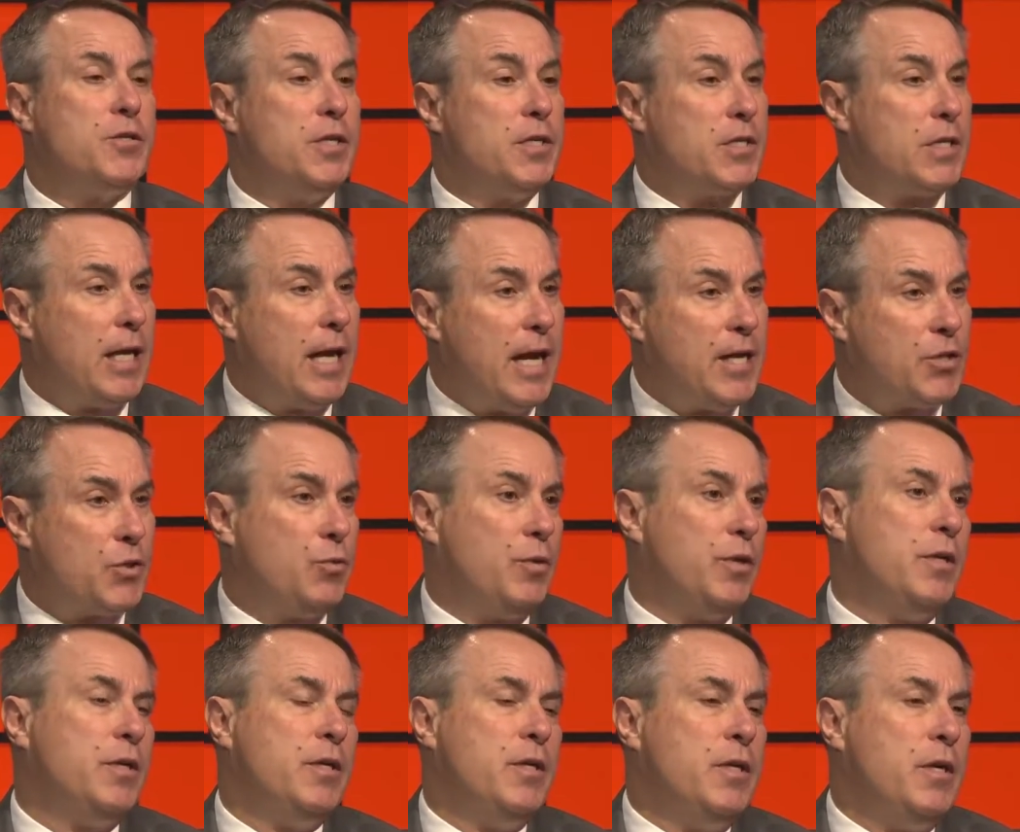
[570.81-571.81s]
This last
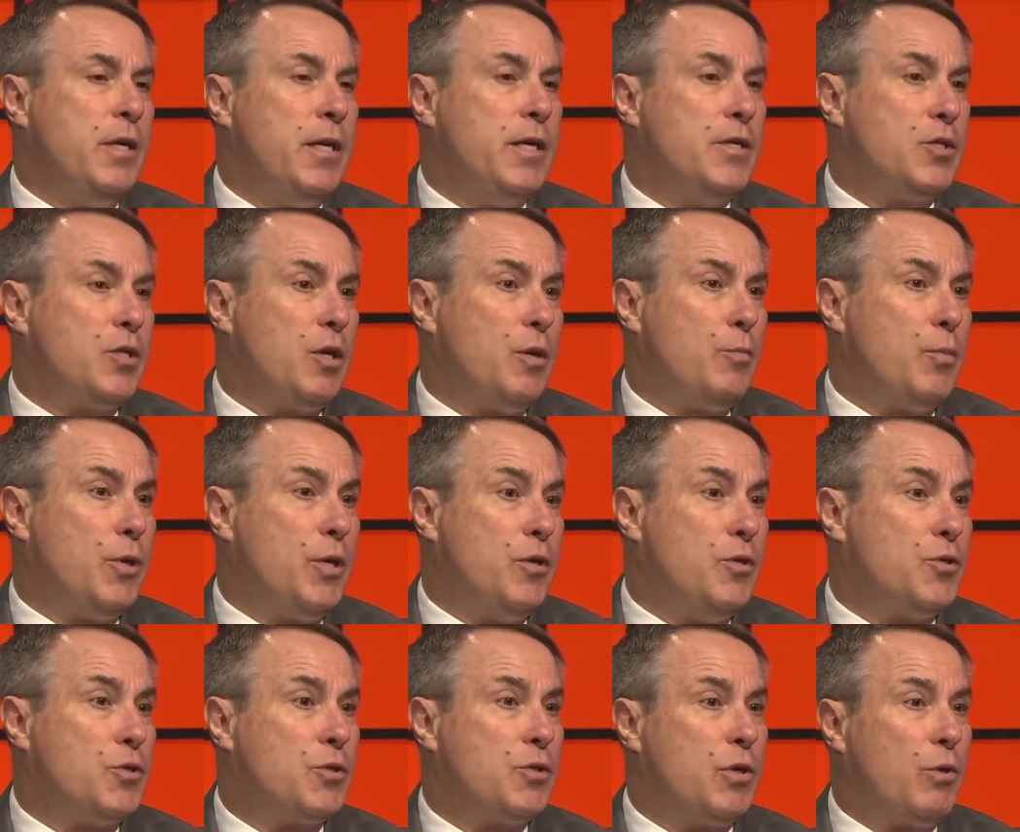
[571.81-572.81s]
one is going to
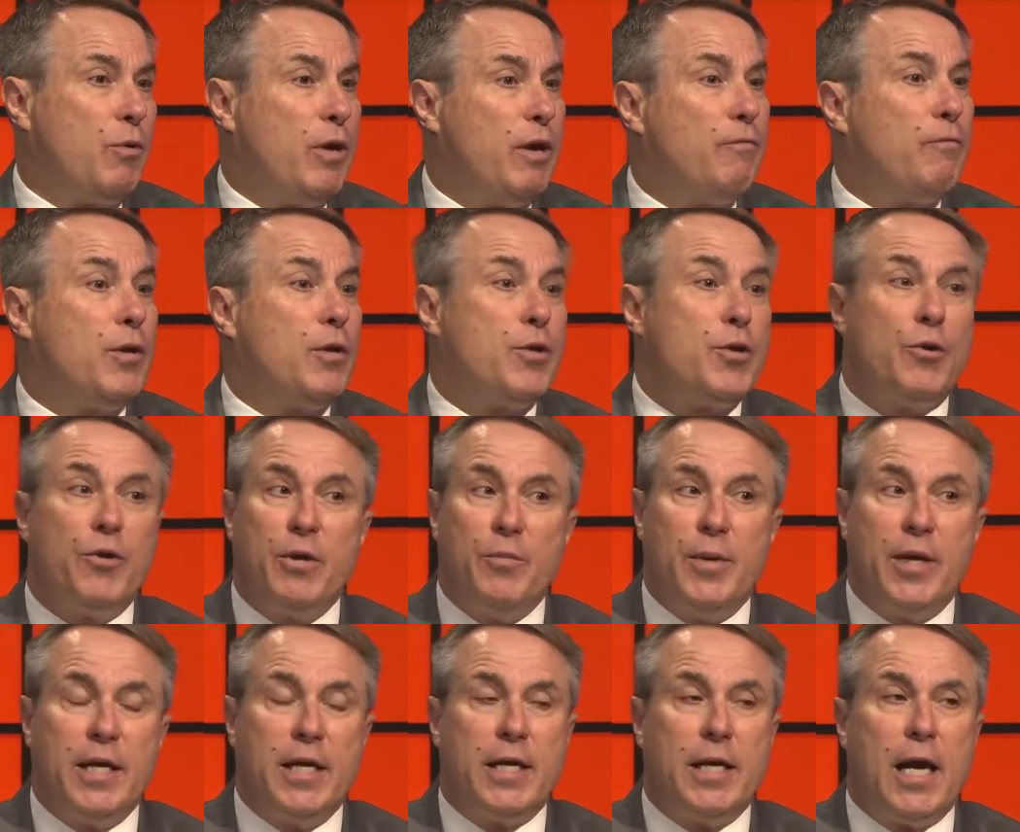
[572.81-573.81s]
produce a roughly thirty
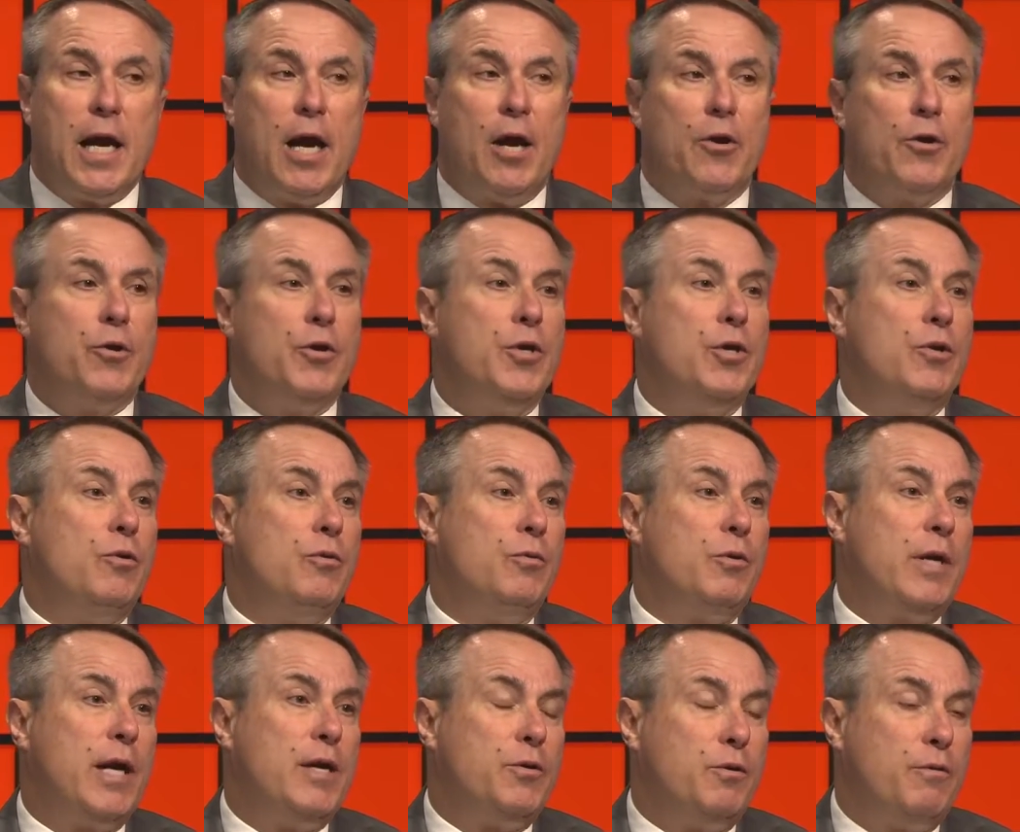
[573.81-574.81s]
million dollars new
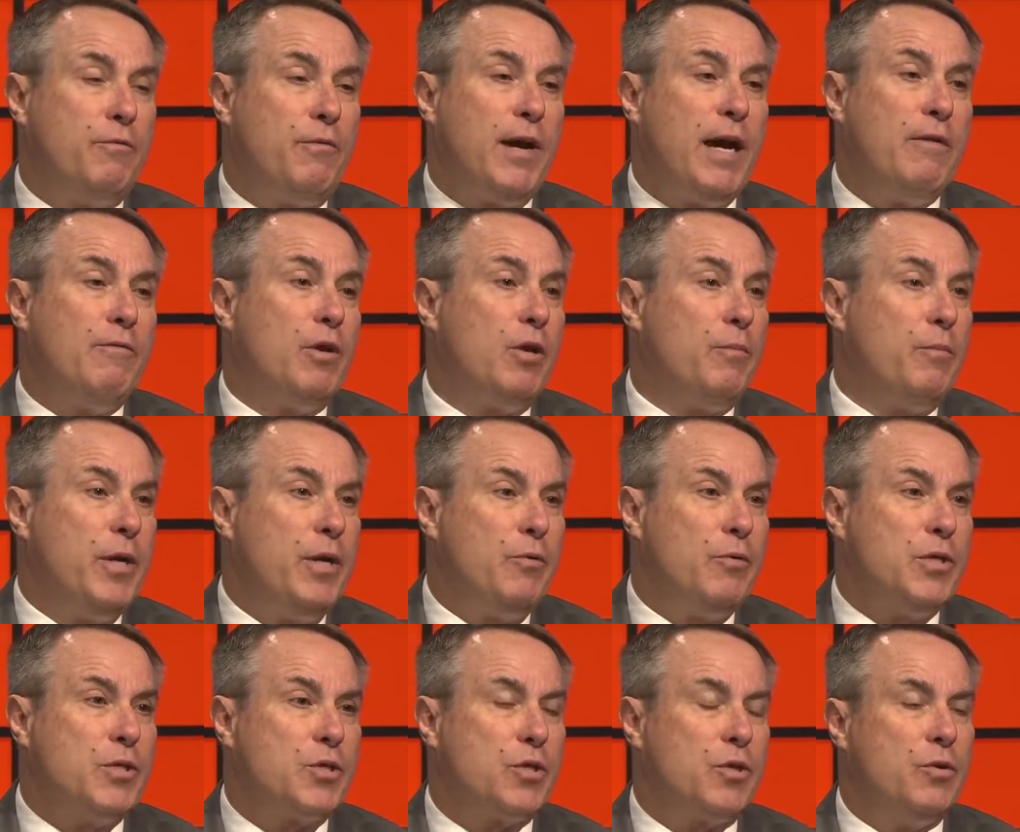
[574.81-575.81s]
K through five
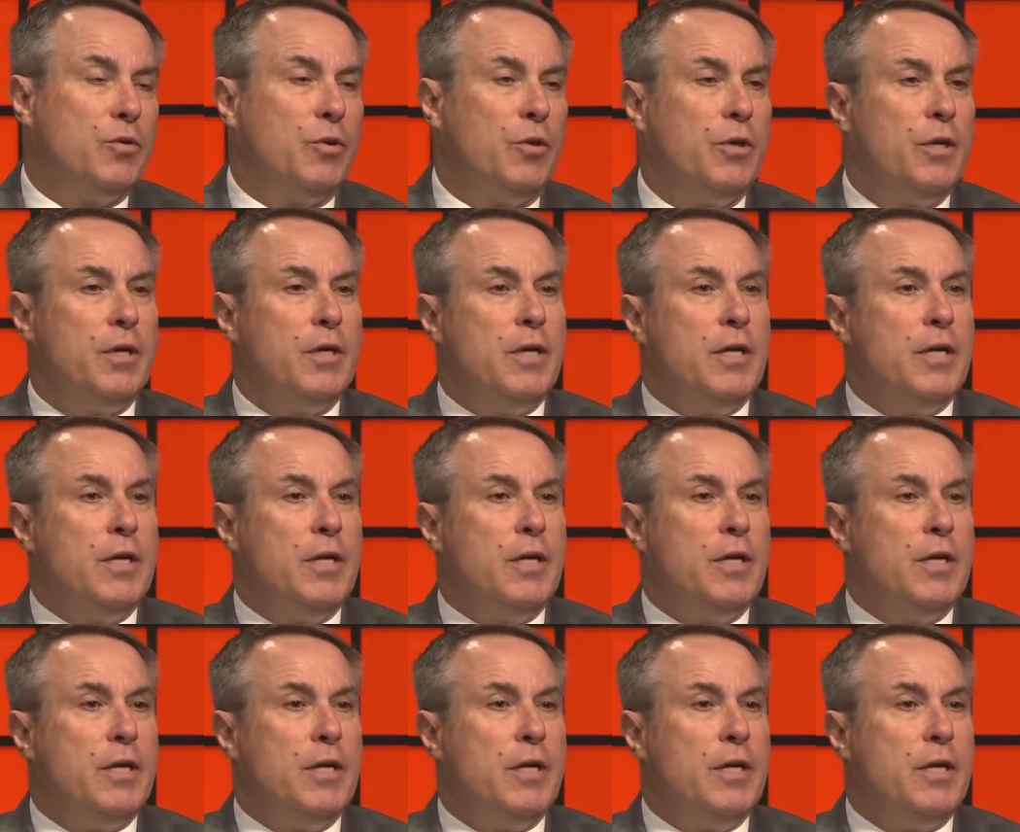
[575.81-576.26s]
elementary school.